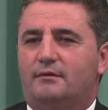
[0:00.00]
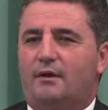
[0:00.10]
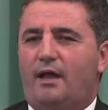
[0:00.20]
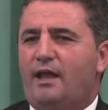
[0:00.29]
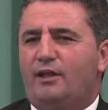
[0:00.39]

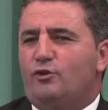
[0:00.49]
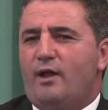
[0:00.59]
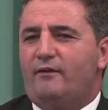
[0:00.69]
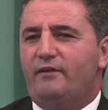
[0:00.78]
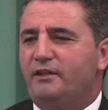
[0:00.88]
I don't
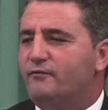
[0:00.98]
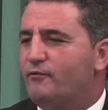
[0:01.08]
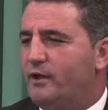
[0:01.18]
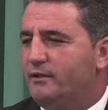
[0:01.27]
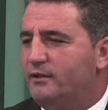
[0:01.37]
have any
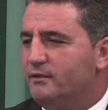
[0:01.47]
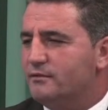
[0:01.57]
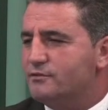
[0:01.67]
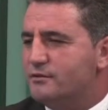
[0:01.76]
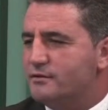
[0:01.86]
friend in the
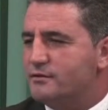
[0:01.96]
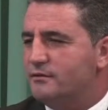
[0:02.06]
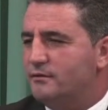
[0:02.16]
church.